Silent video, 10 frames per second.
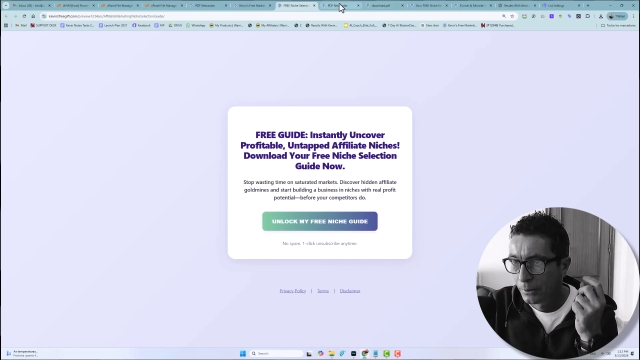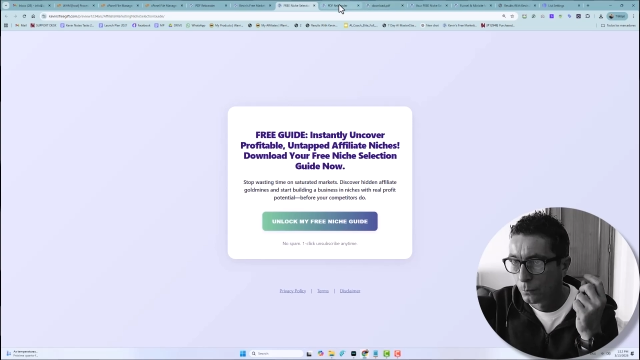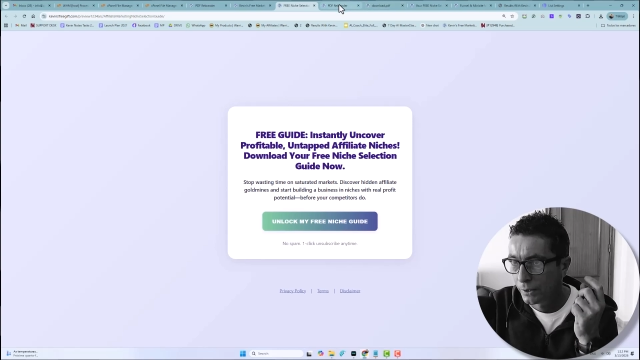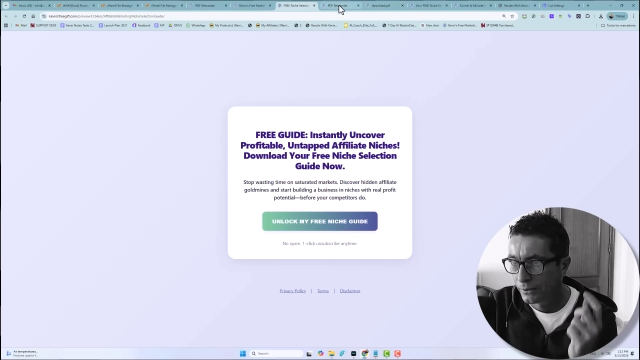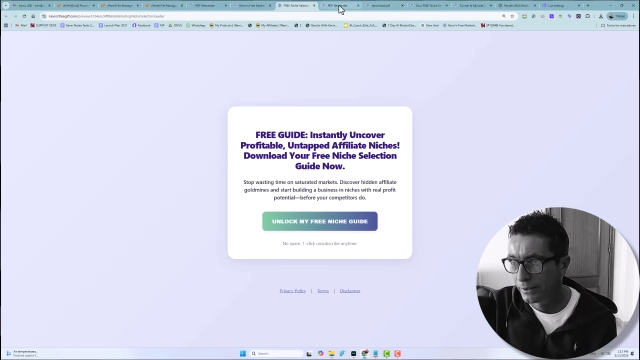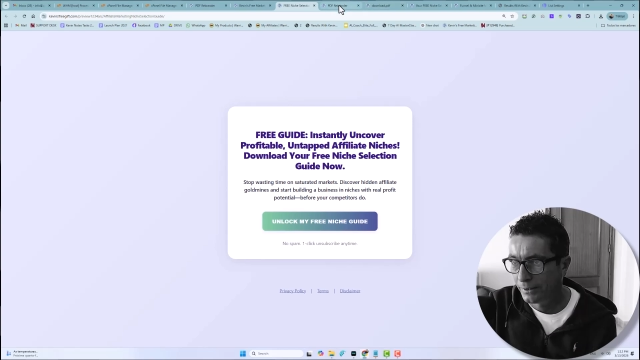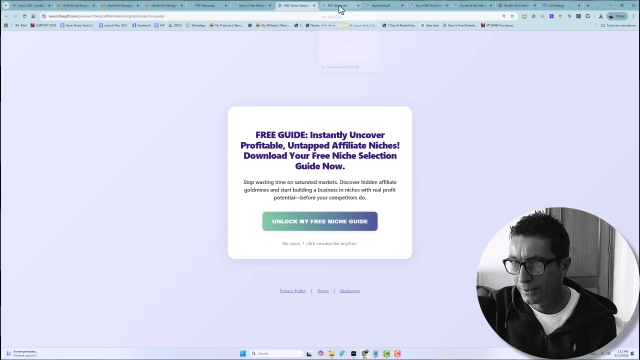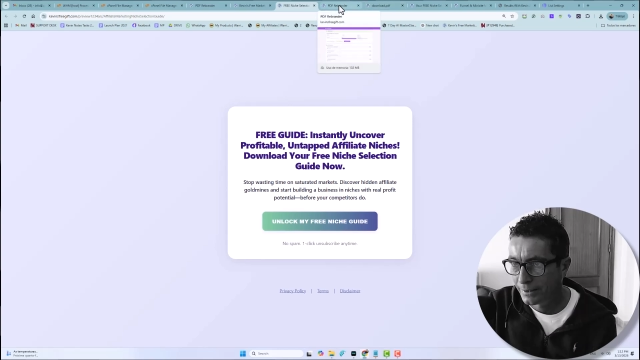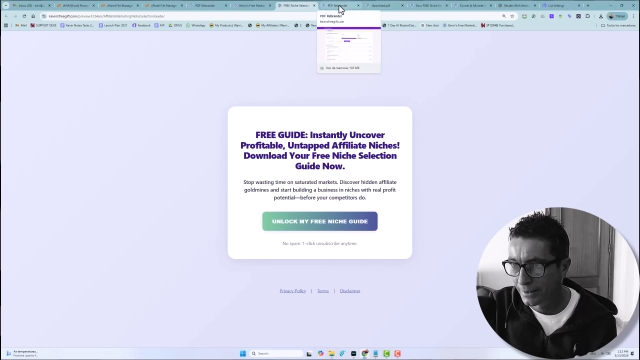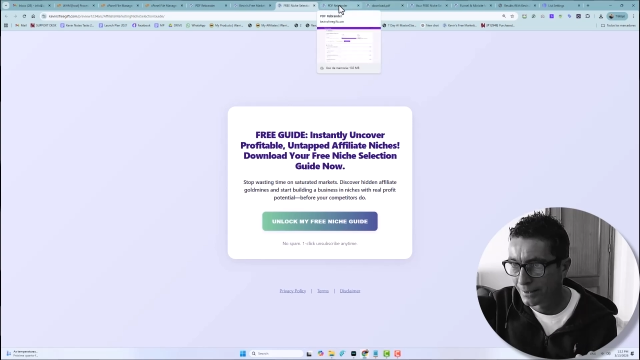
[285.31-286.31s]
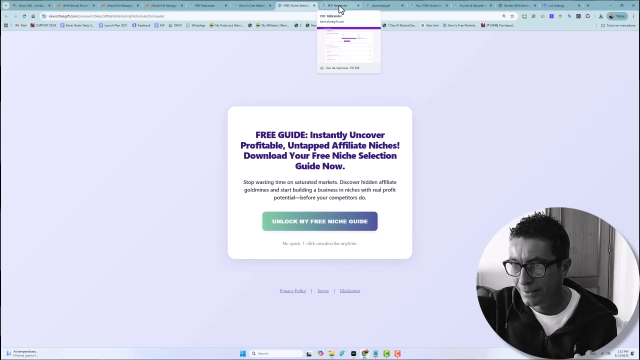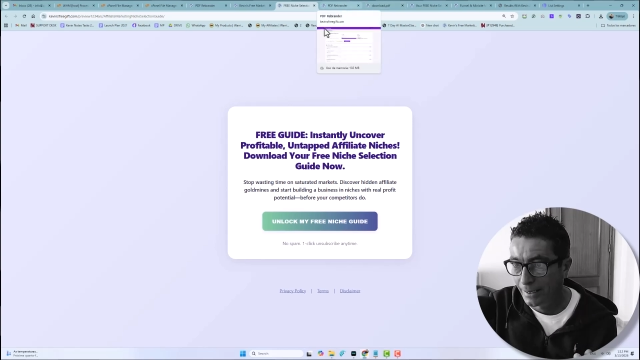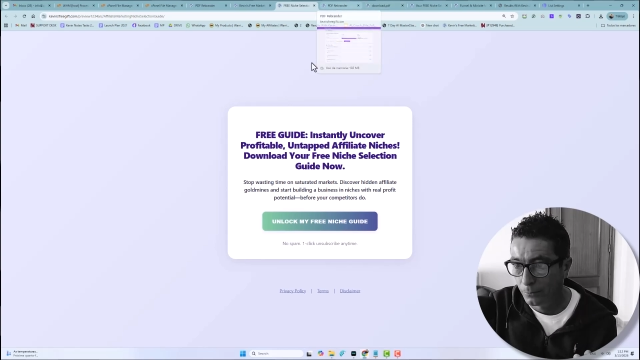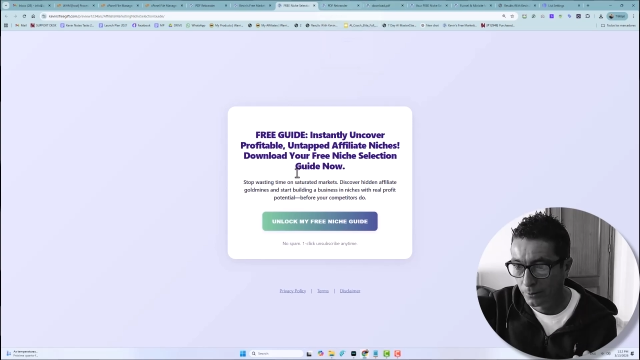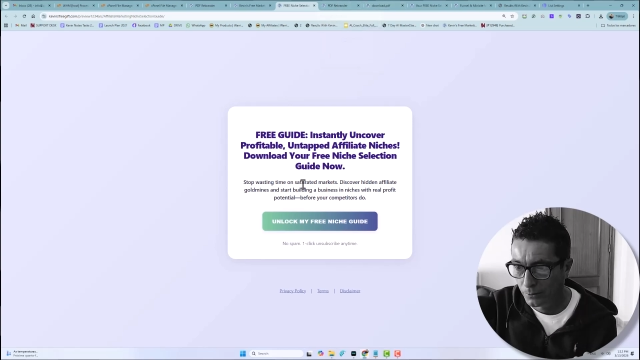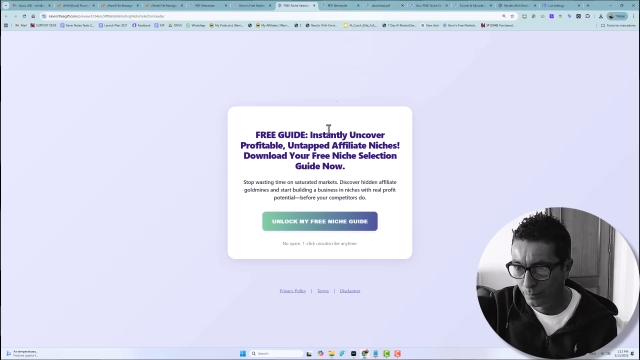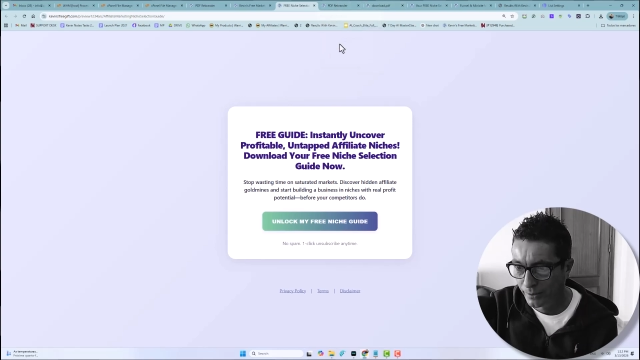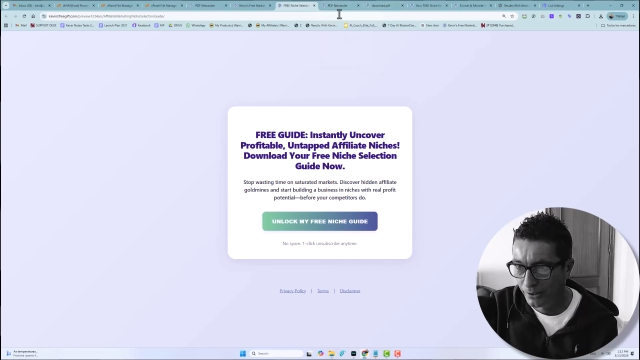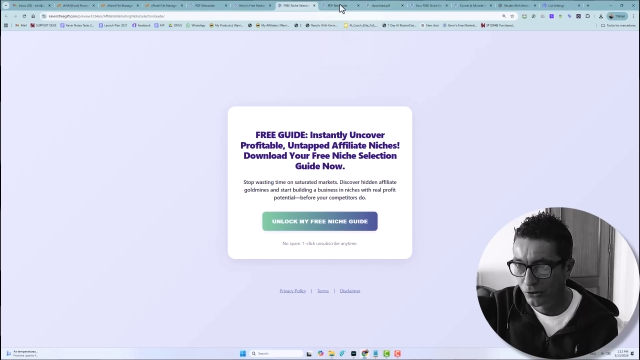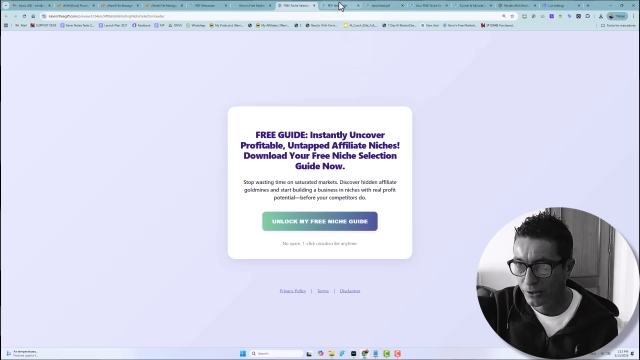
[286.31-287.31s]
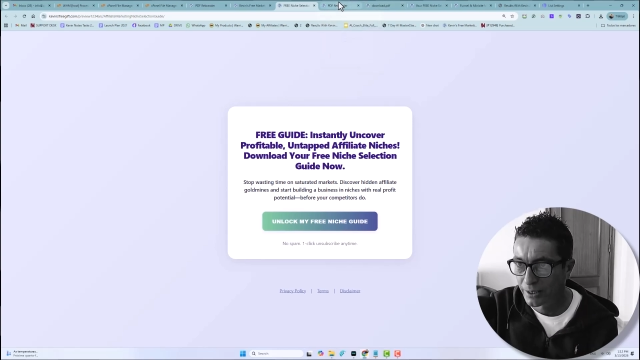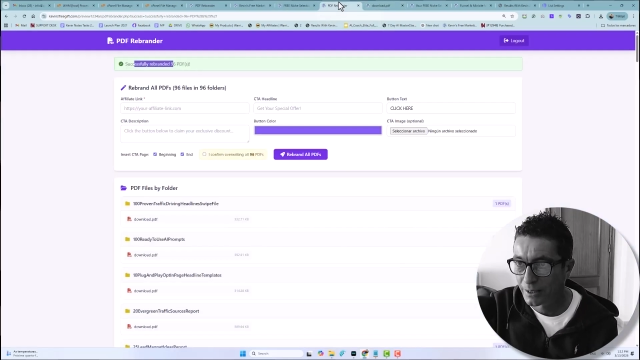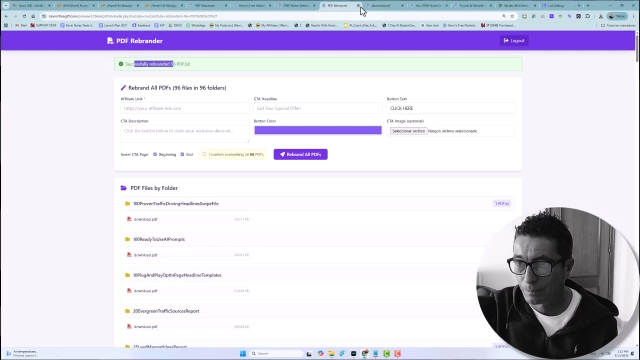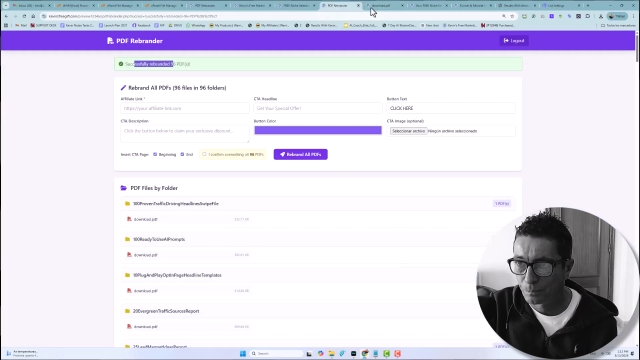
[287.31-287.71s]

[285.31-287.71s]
with 96 download pages